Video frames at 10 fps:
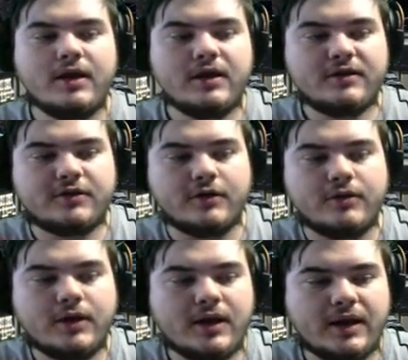
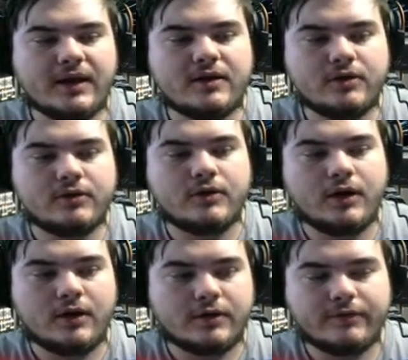So Echo,
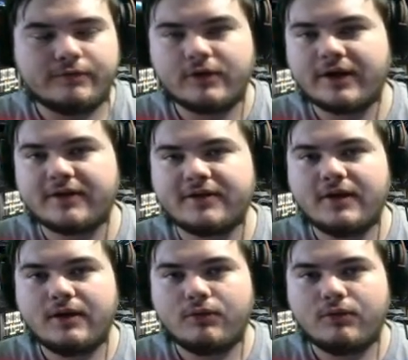Arkham Rex